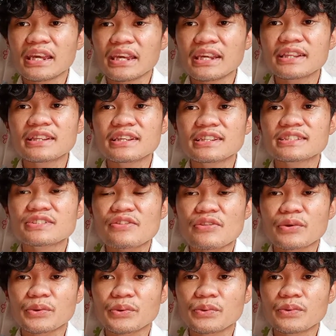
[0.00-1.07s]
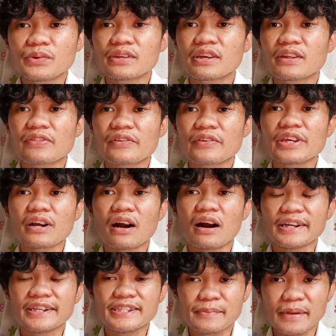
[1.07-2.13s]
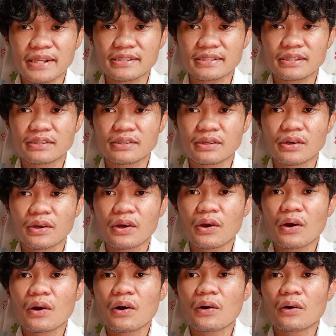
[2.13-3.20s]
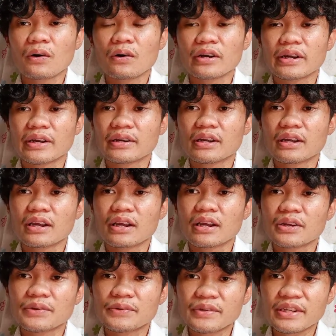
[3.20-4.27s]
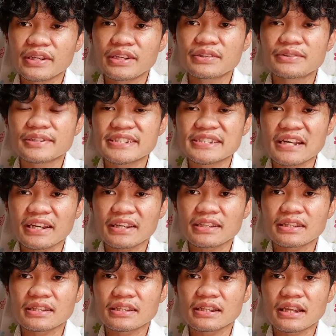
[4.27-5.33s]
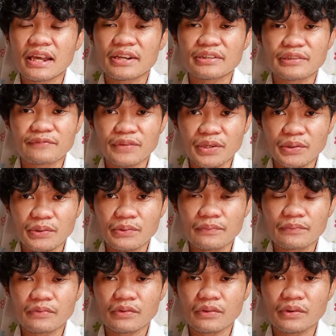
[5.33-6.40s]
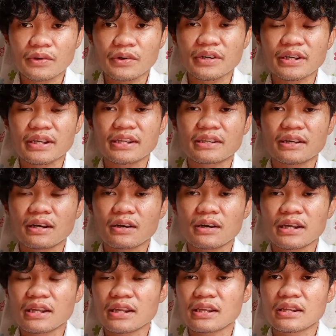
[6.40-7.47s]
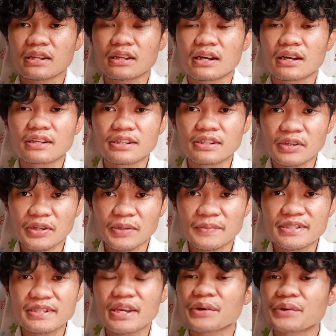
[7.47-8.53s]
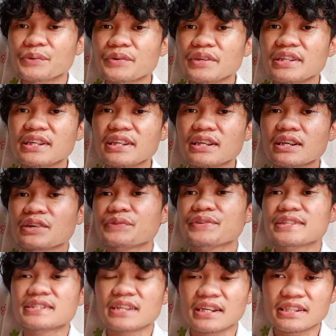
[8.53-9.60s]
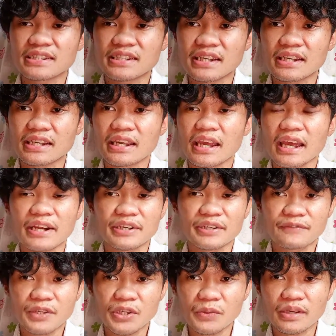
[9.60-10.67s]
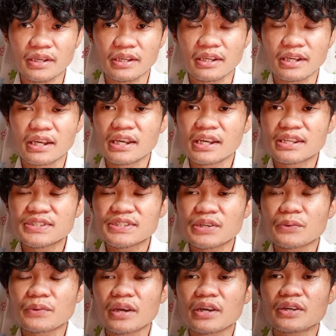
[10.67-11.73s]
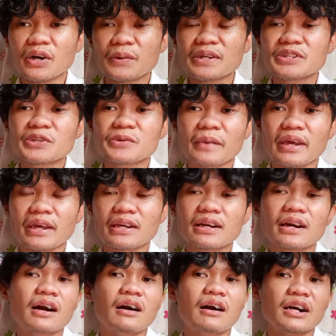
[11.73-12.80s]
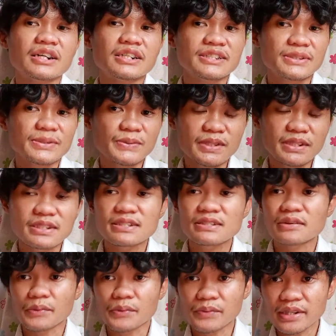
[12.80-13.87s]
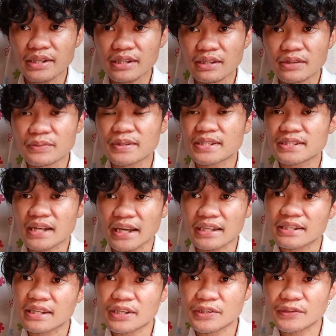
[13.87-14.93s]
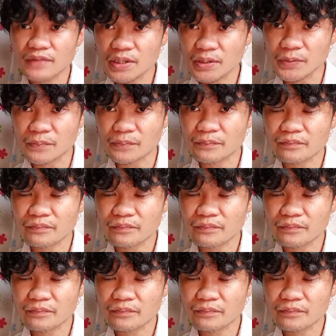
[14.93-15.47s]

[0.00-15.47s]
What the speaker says: It is through the 3 R's method, or read, recite, and review, or in other terms, reading, reciting, and reviewing. So we are going to make our students read, recite, and review,